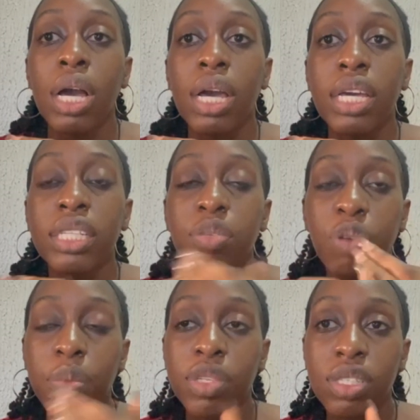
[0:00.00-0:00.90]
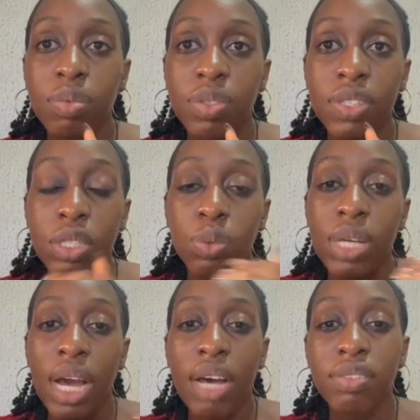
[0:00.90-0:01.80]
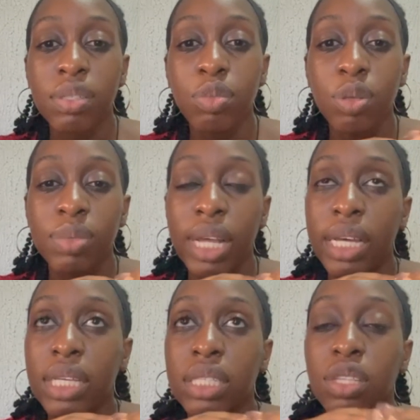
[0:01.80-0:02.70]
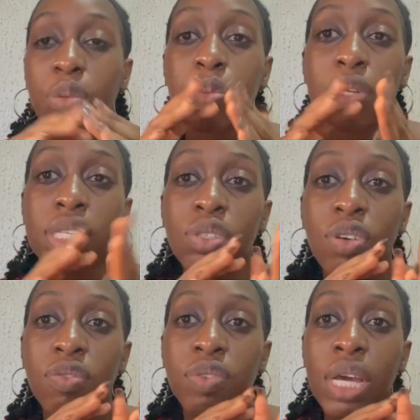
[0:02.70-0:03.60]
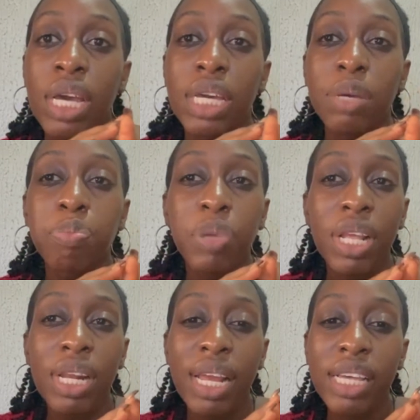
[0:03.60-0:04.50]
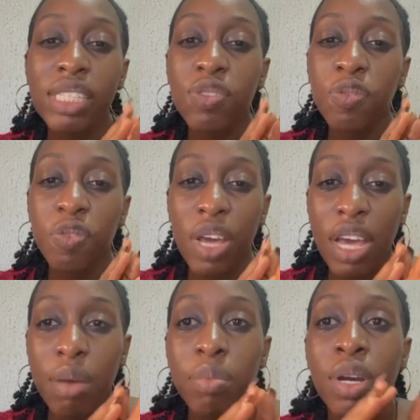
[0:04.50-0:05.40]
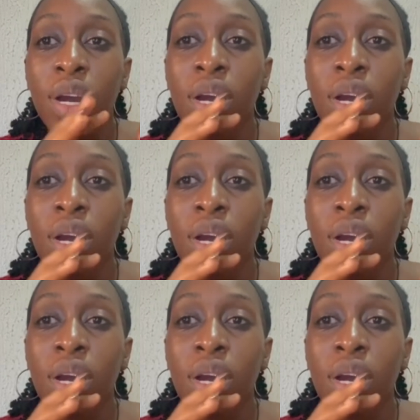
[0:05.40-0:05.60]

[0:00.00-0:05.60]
in the primary syphilis we can have symptoms like there will be presence of a painless, firm,